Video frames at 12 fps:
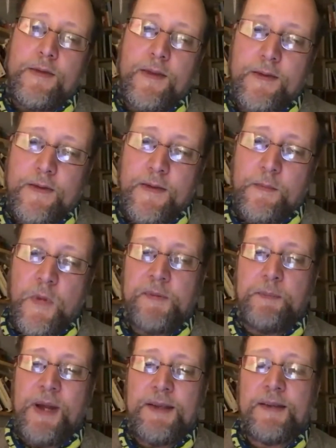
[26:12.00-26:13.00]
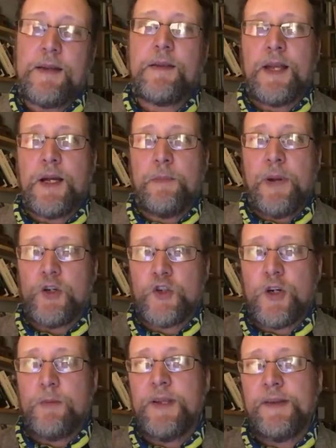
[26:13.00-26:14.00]
The most basic thing about
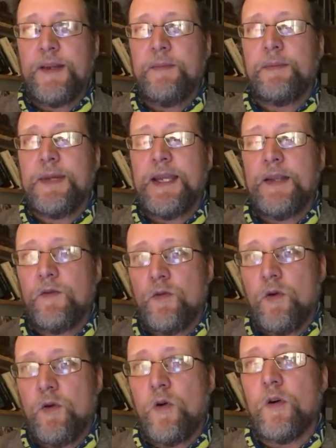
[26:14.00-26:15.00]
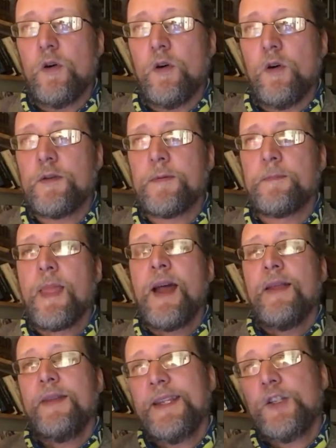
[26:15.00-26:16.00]
Trump, it seems to me, is not
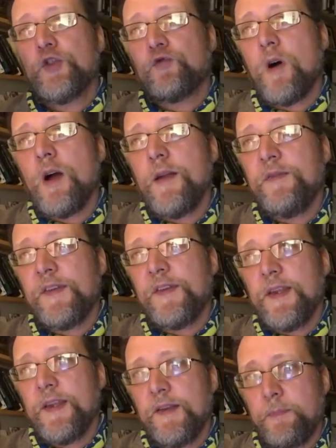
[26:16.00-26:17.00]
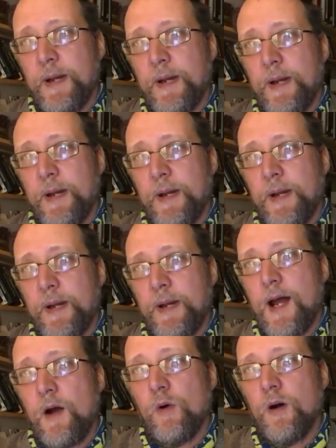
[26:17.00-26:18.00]
that he derives his
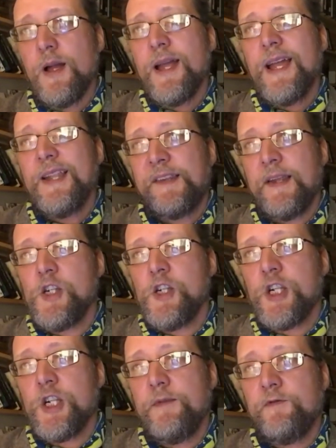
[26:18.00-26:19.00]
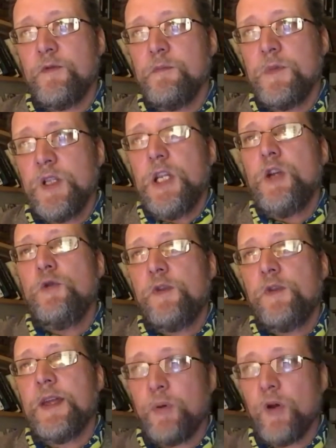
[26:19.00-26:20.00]
power essentially from
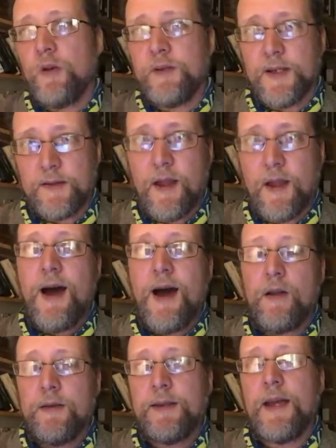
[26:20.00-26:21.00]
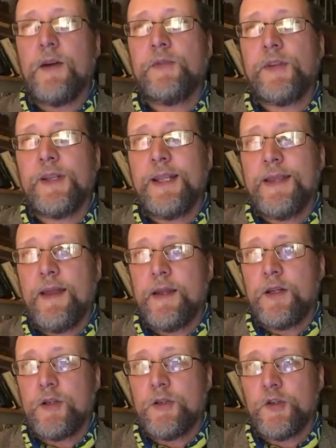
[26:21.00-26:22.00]
new things in American politics.
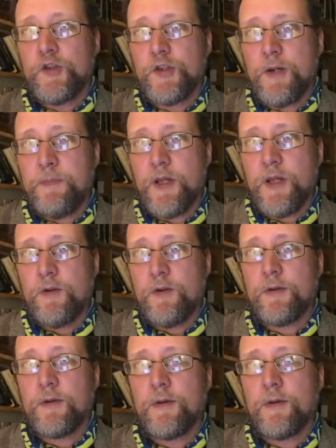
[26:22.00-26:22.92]
Undoubtedly, they contribute.